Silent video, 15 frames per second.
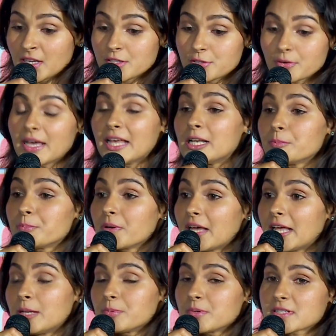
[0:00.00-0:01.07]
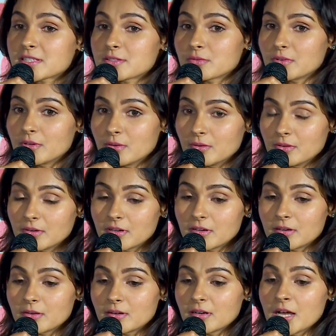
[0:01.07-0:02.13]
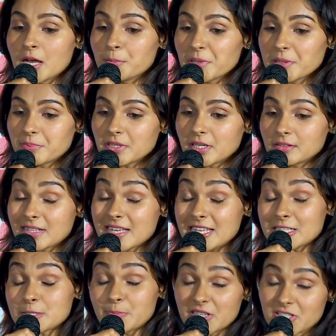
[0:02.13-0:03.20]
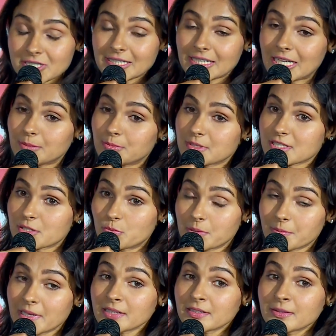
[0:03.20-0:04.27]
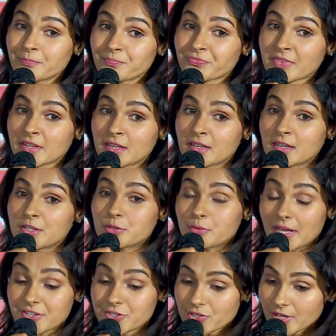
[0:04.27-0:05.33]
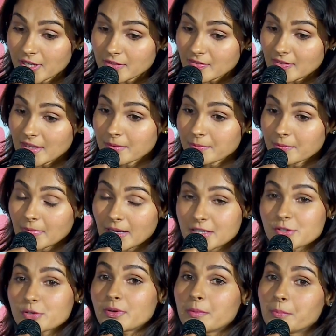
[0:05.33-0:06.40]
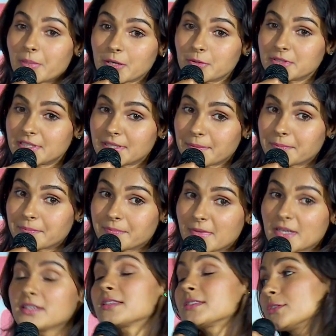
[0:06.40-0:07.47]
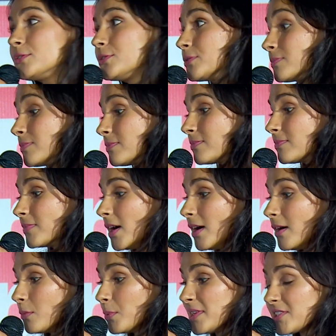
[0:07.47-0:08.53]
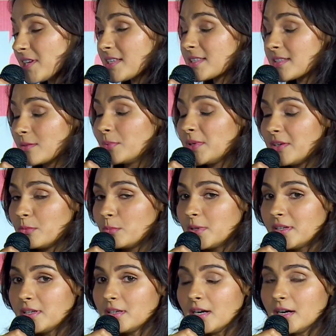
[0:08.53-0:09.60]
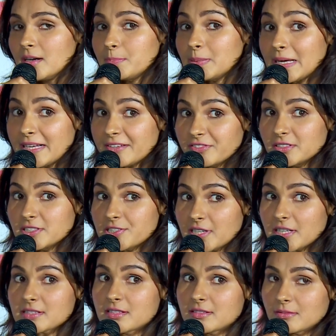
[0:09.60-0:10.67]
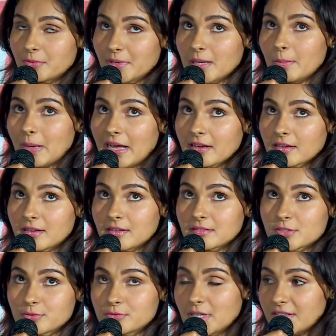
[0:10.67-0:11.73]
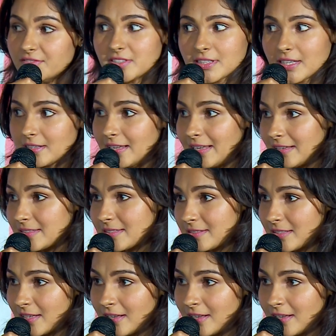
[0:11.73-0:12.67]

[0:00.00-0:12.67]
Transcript: to help helpless people out there, especially helpless women, to educate them and to empower them. So we applied for the trust way back, soon after that case,